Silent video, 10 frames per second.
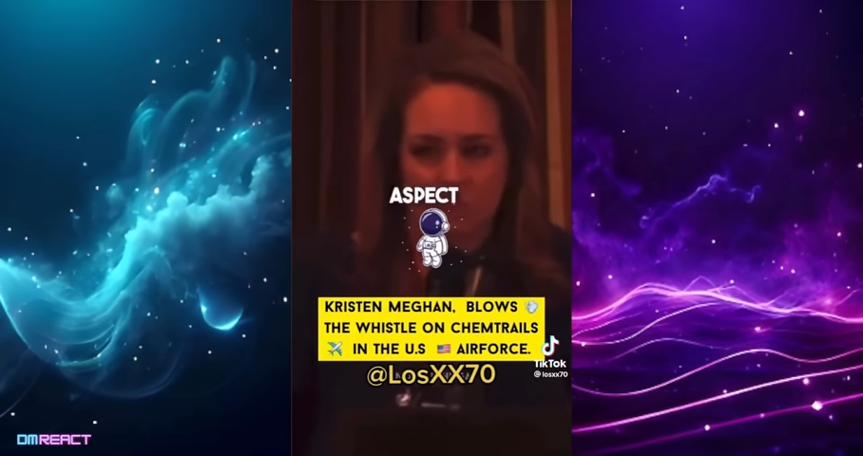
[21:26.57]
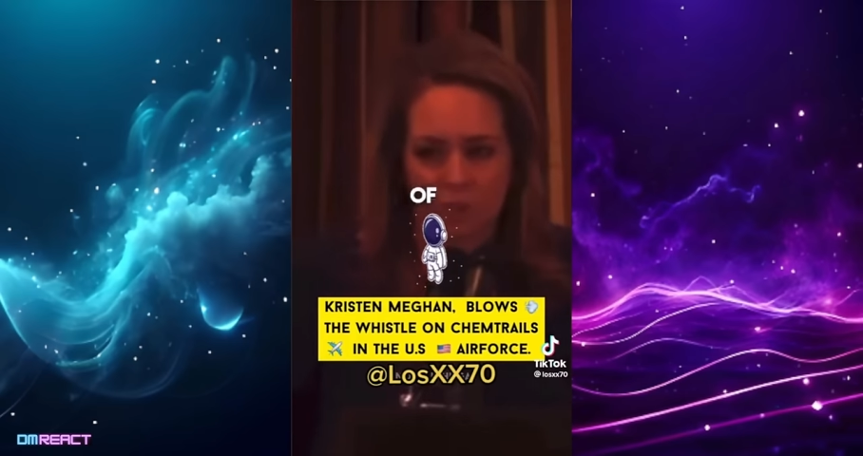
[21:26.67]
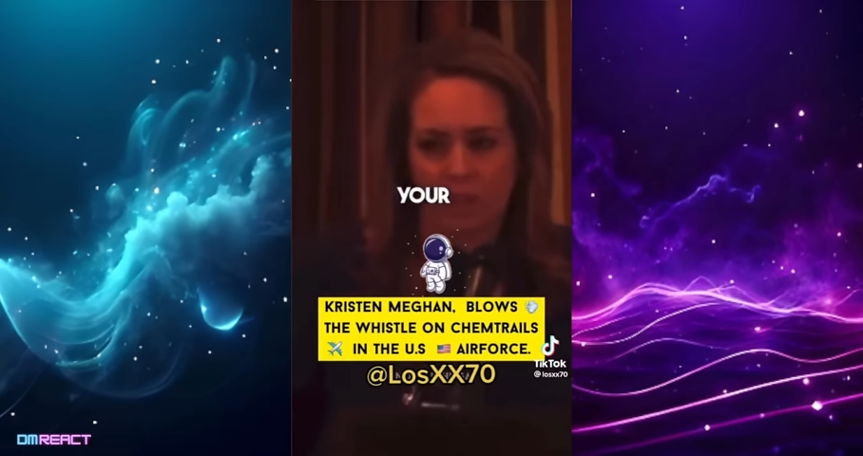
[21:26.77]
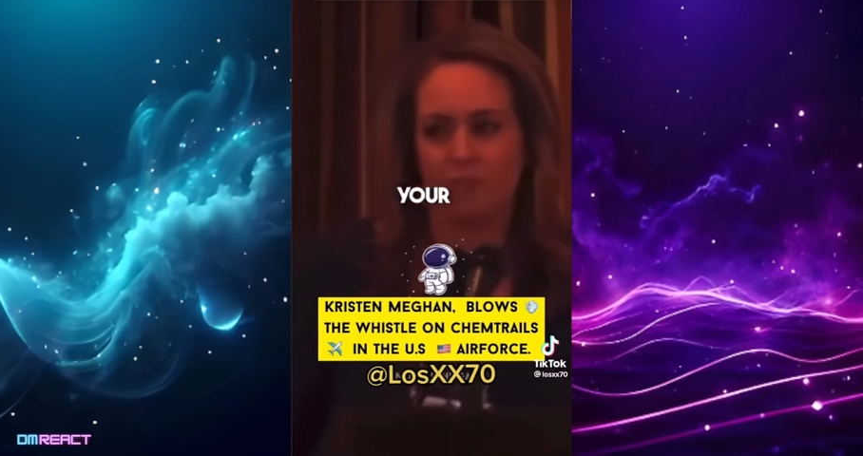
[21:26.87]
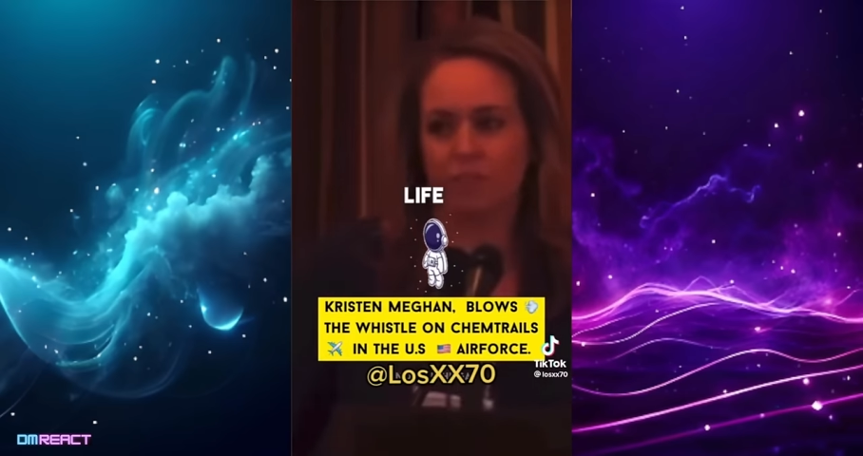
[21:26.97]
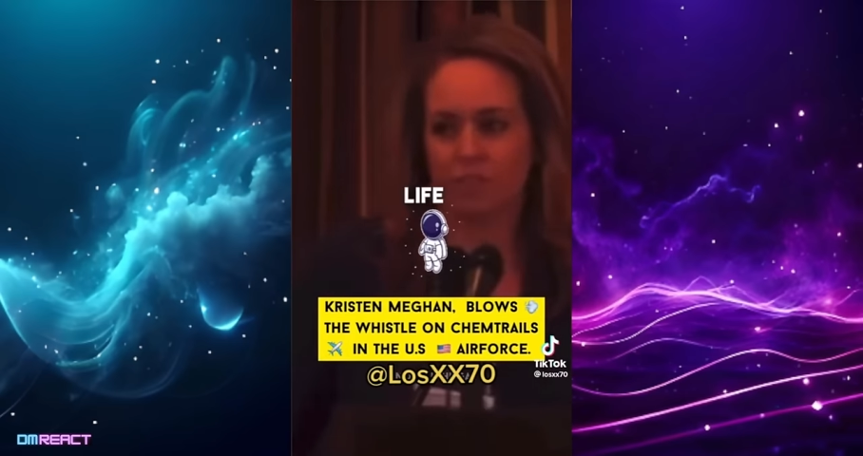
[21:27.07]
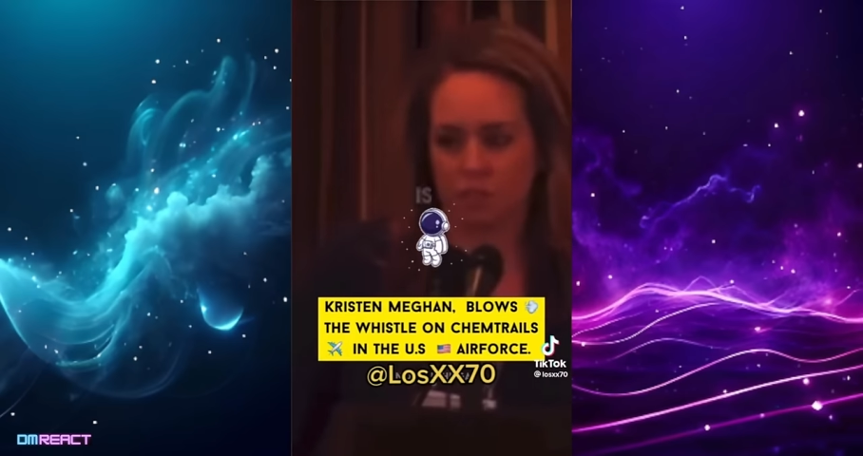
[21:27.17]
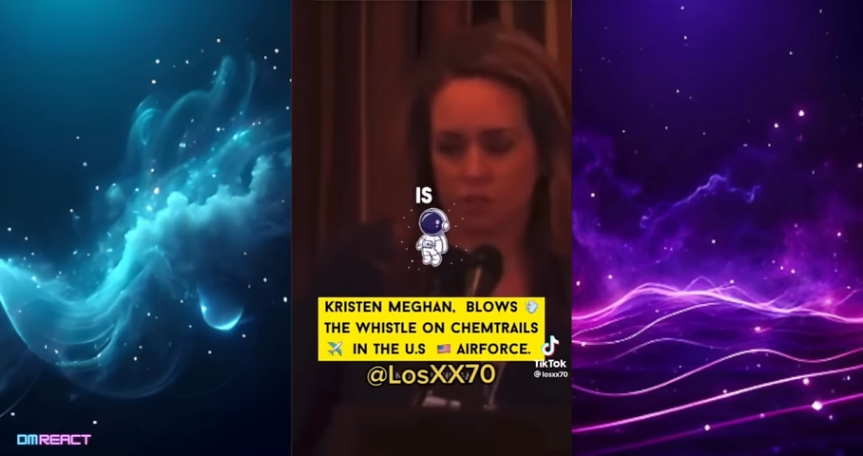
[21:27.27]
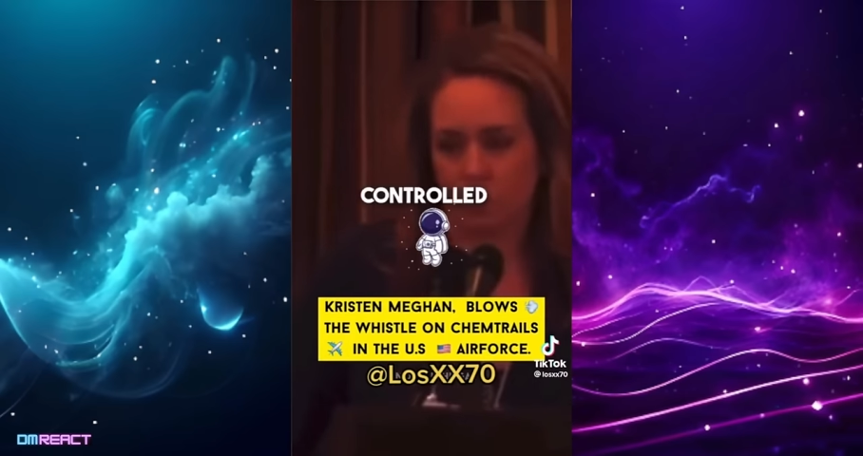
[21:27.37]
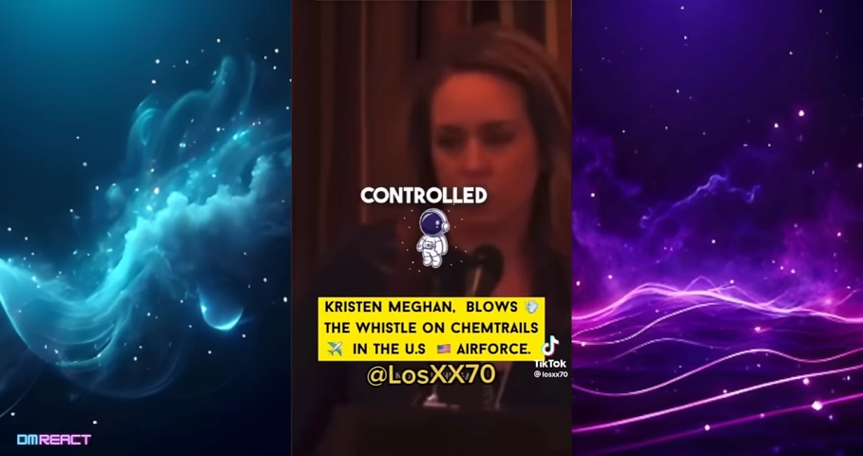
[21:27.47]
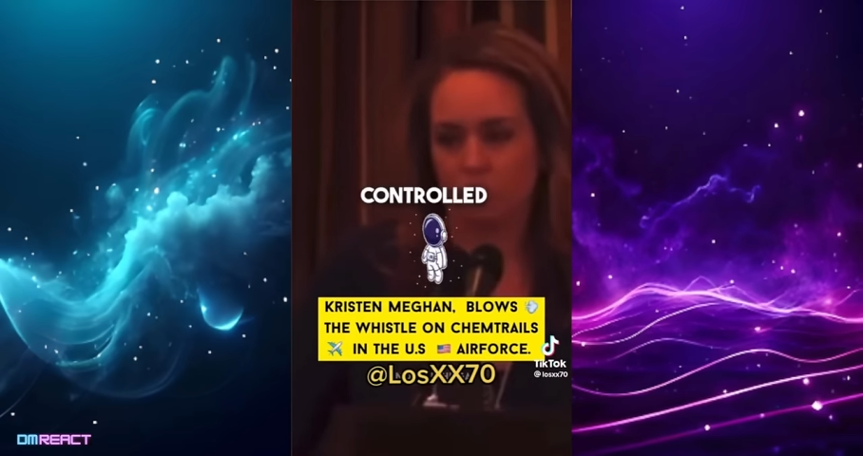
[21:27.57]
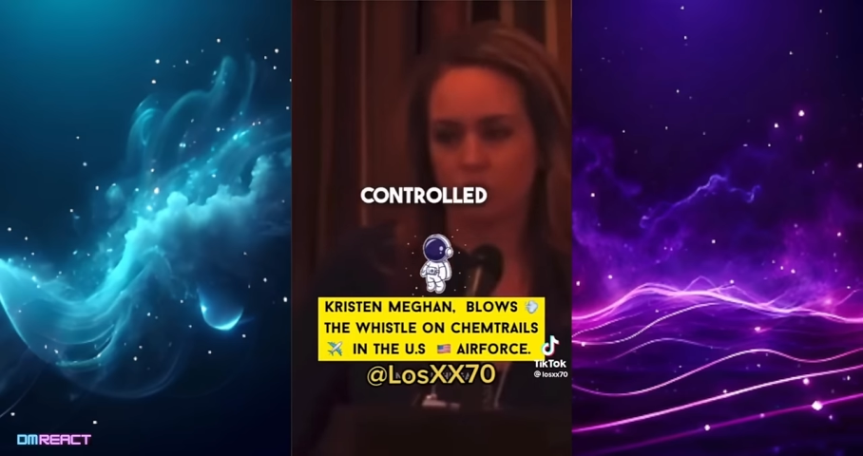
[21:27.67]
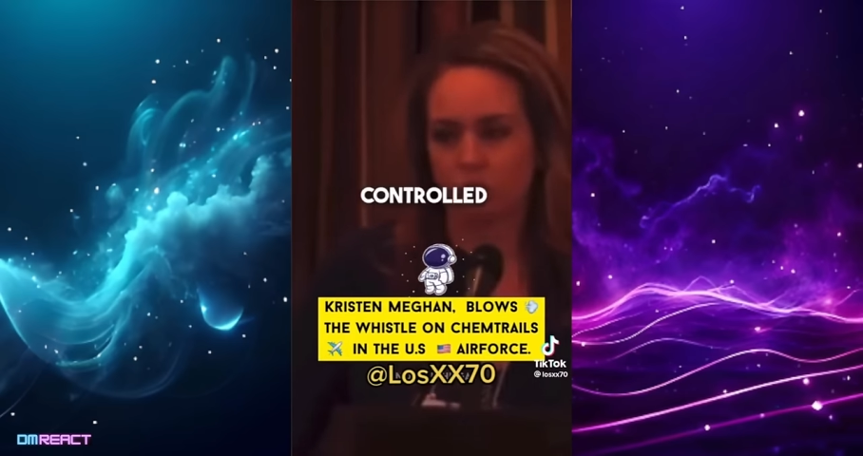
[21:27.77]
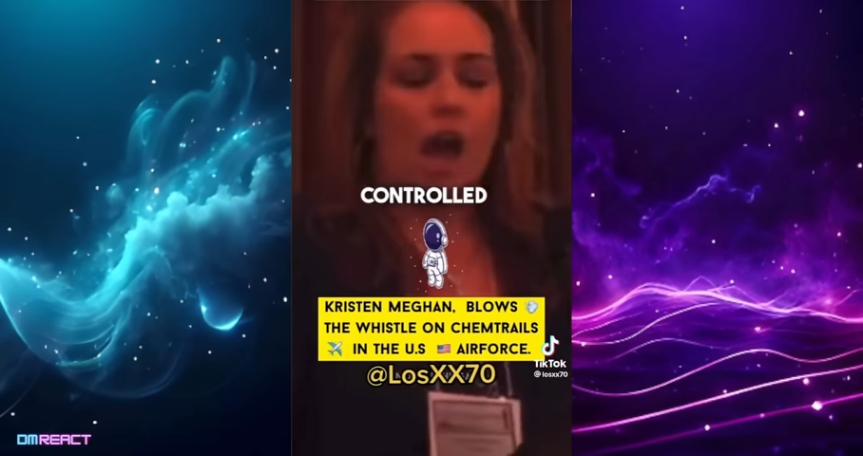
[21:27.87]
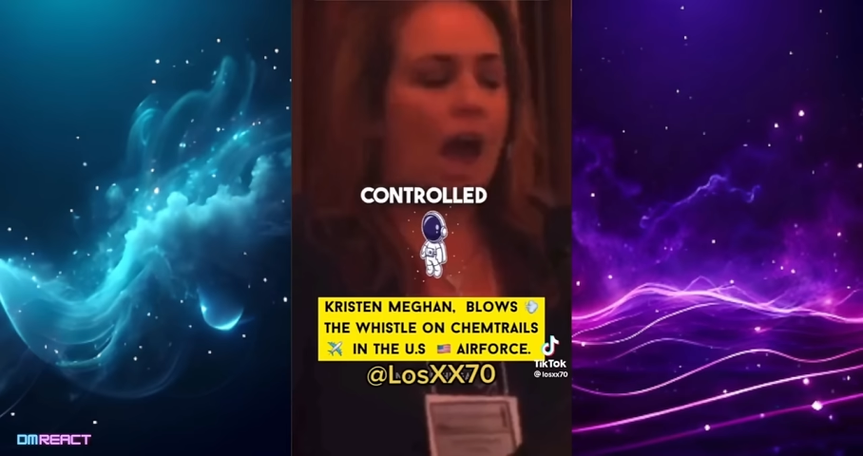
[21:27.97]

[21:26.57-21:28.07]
of your life is controlled.